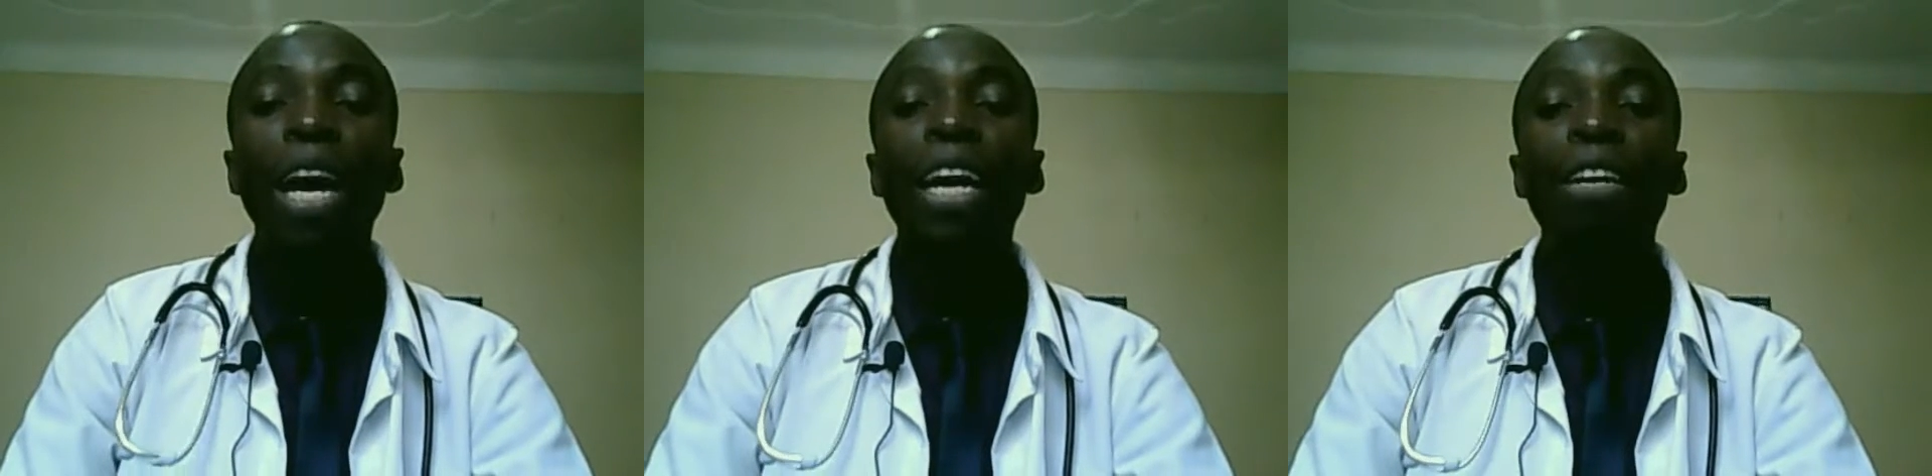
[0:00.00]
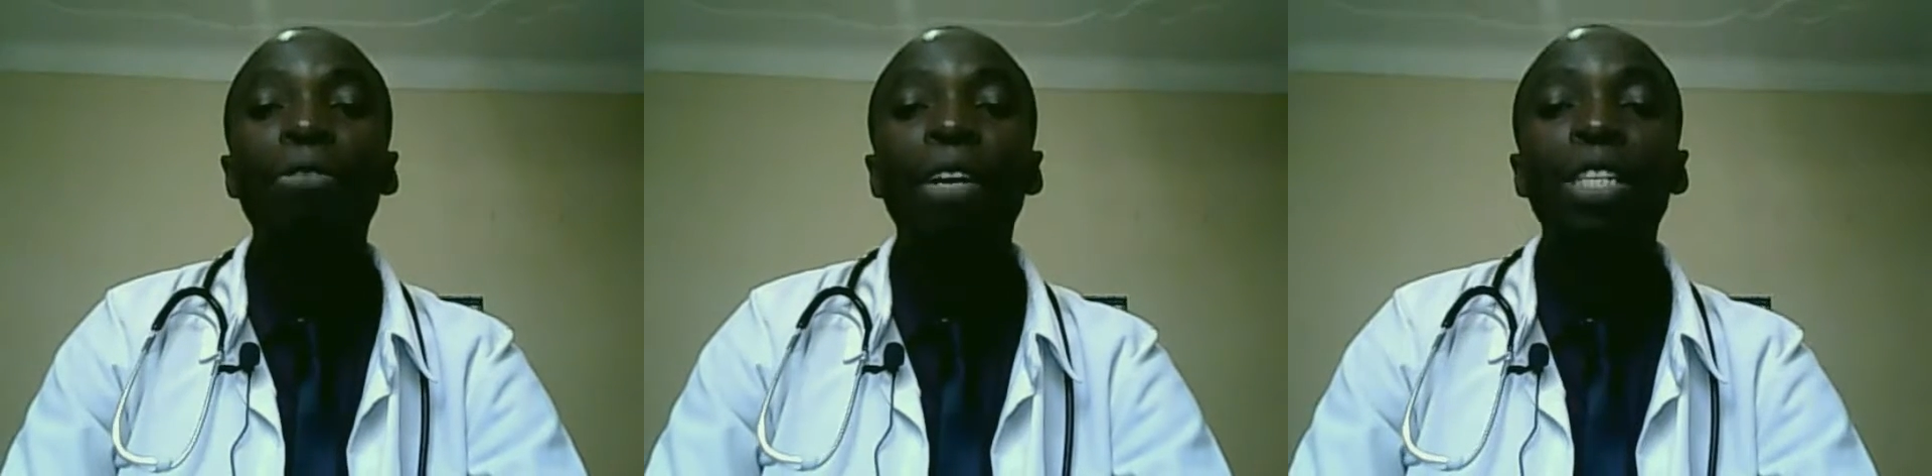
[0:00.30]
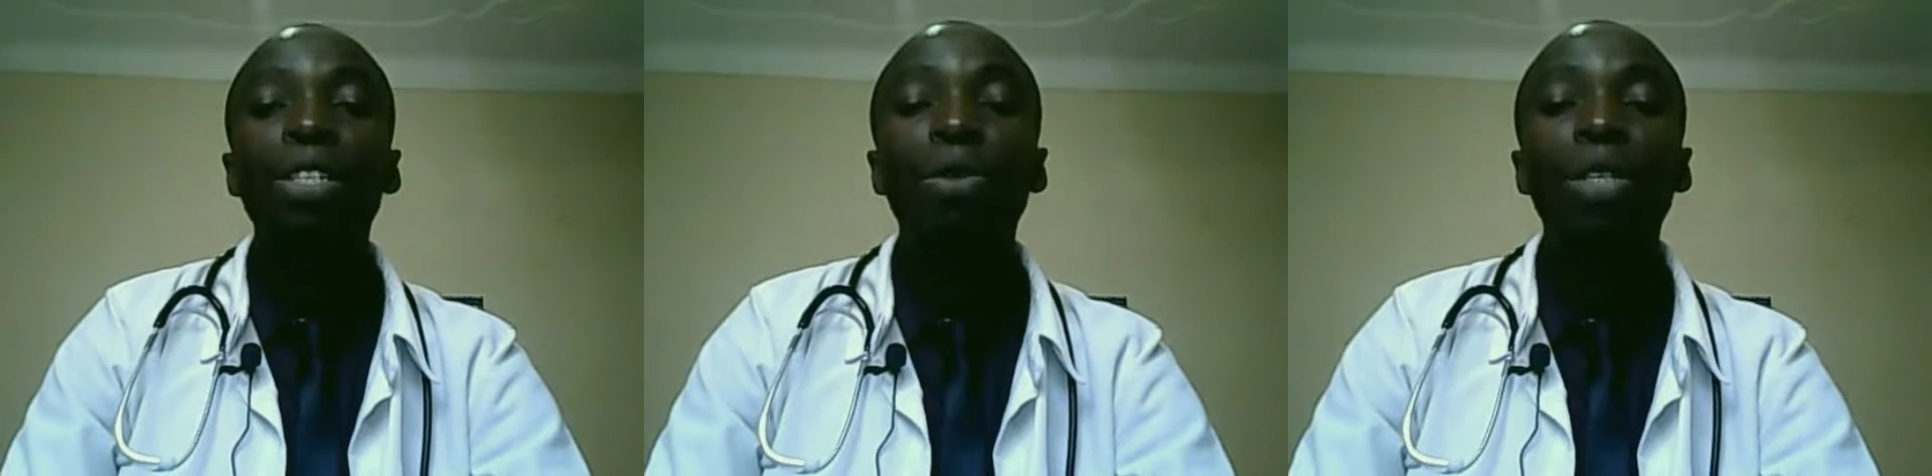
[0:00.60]
are
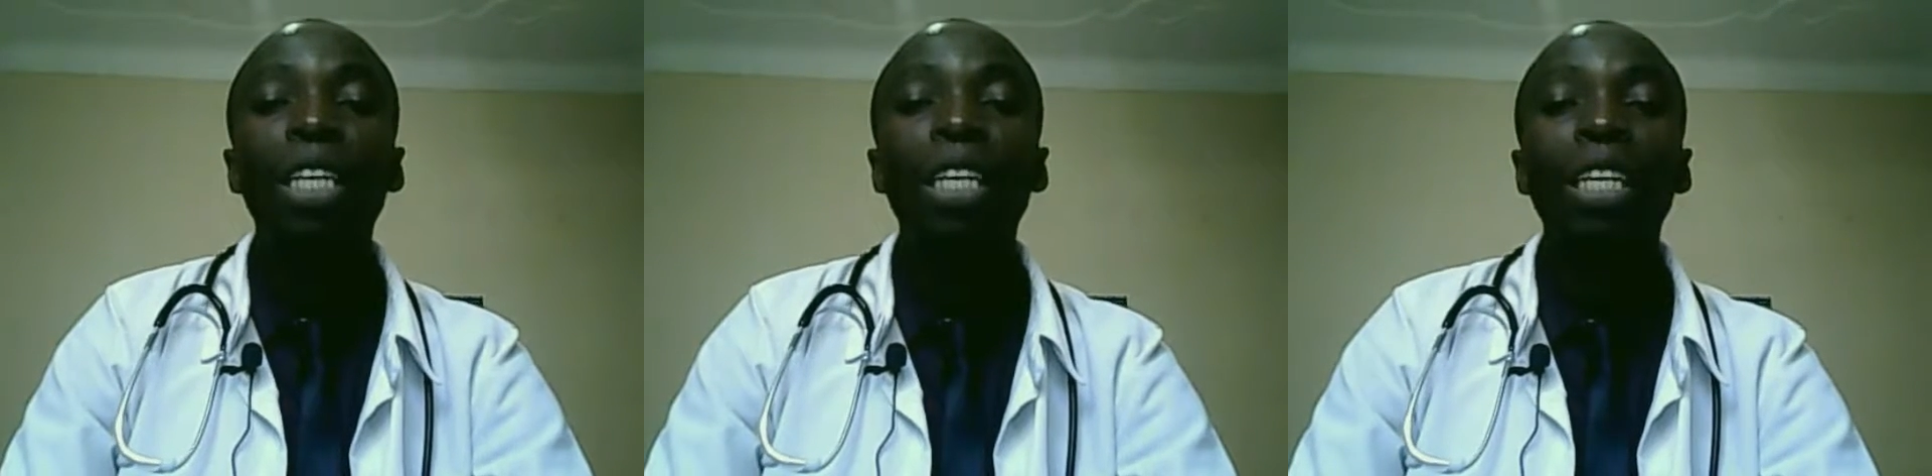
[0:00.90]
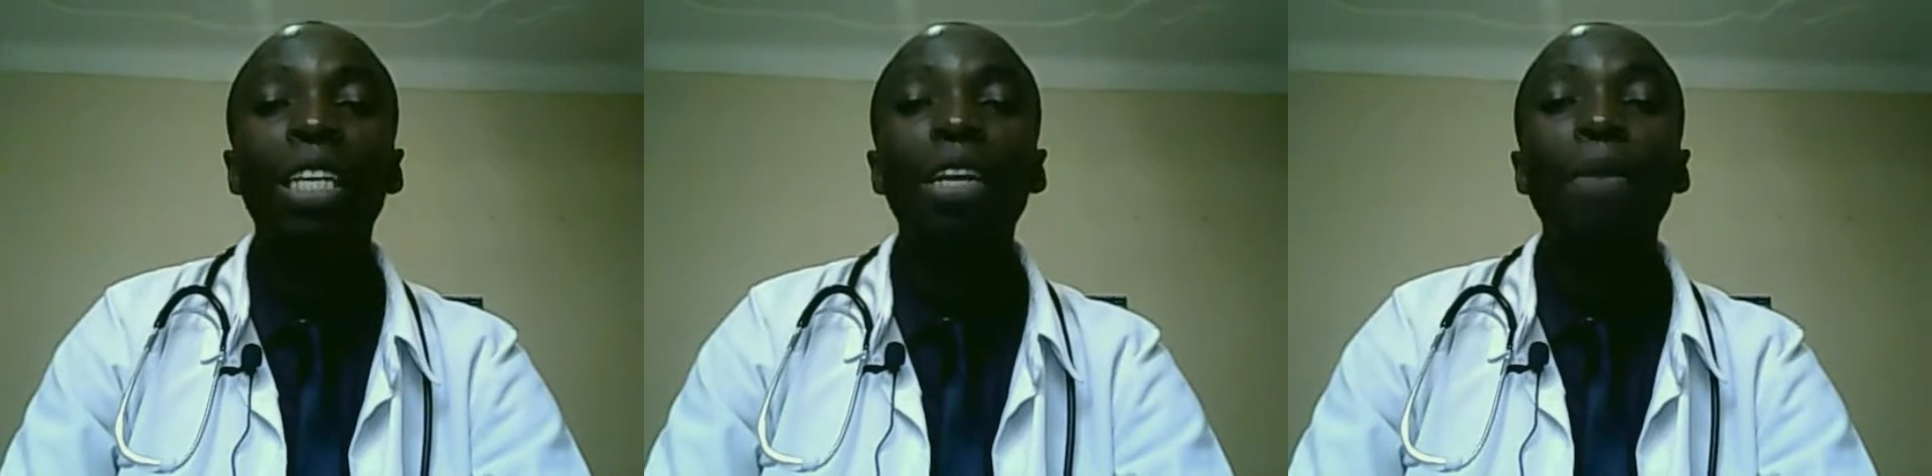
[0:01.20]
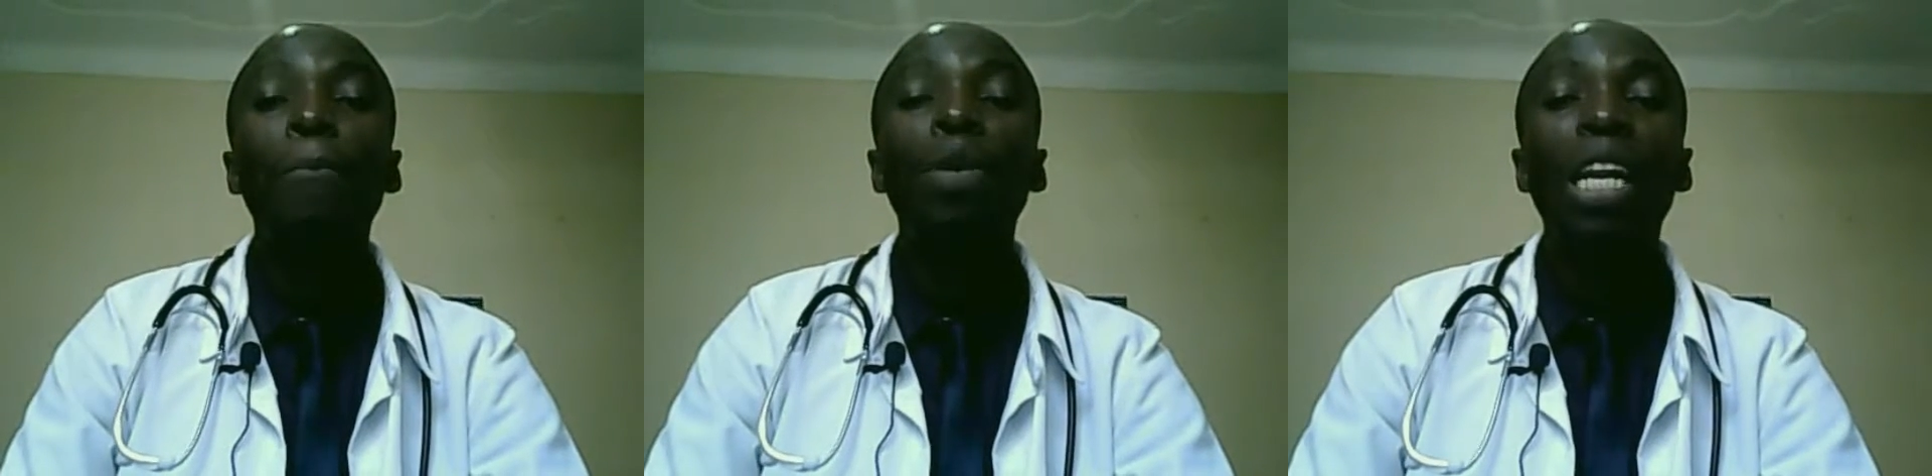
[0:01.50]
advised to take
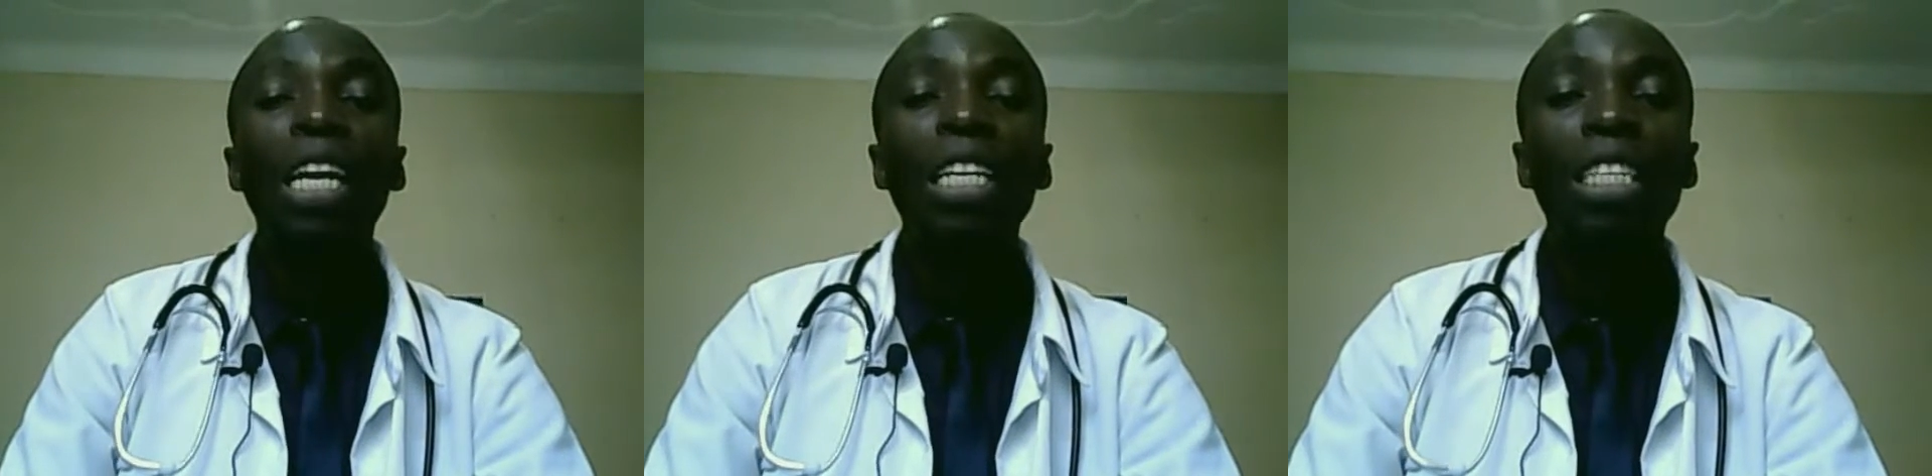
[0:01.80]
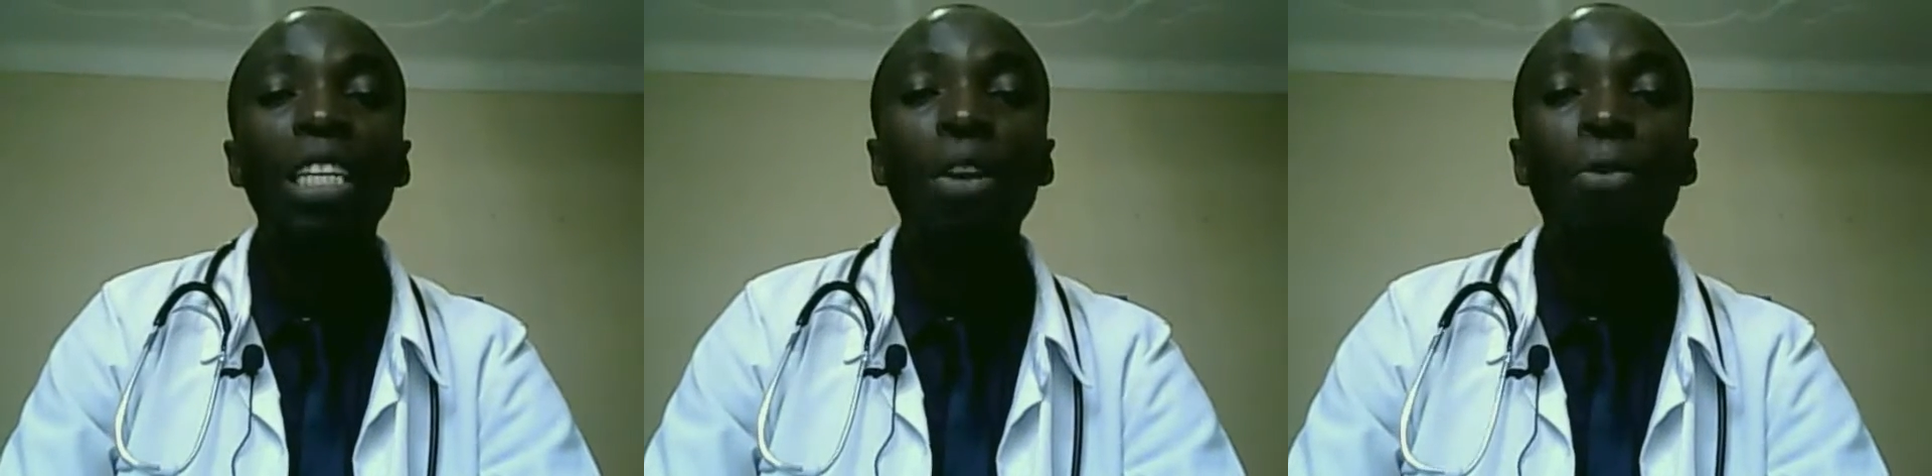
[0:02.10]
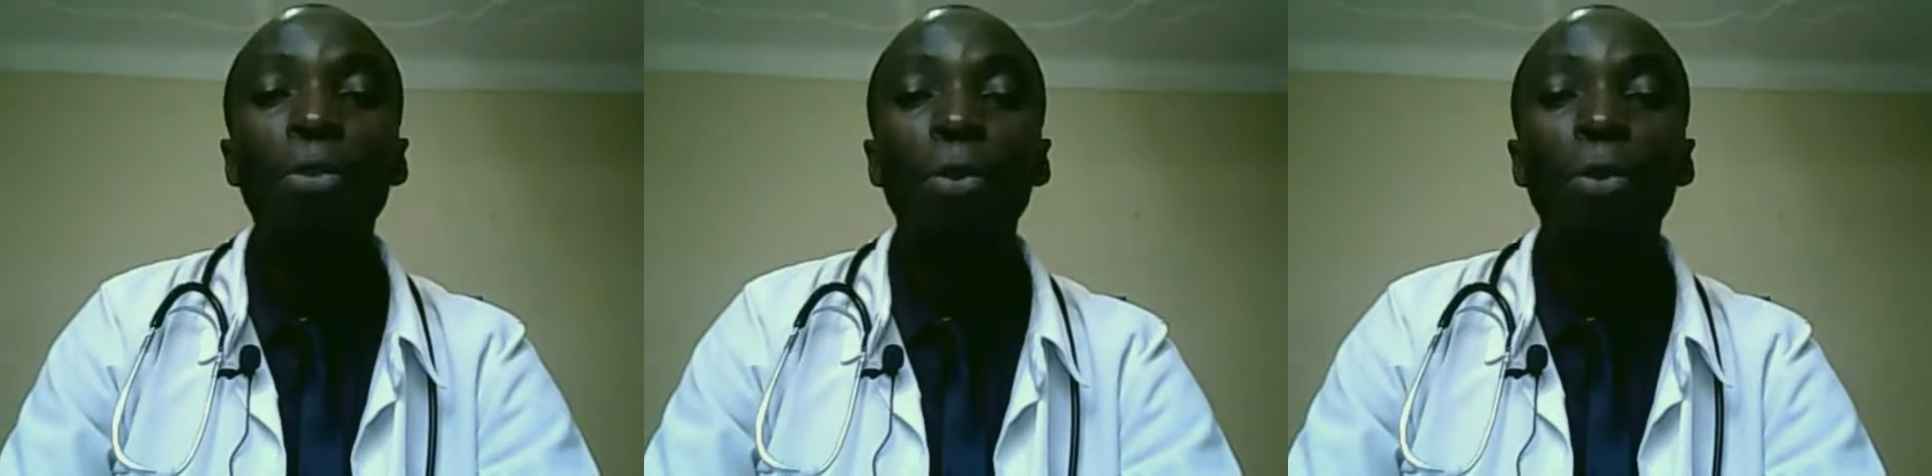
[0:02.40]
plenty of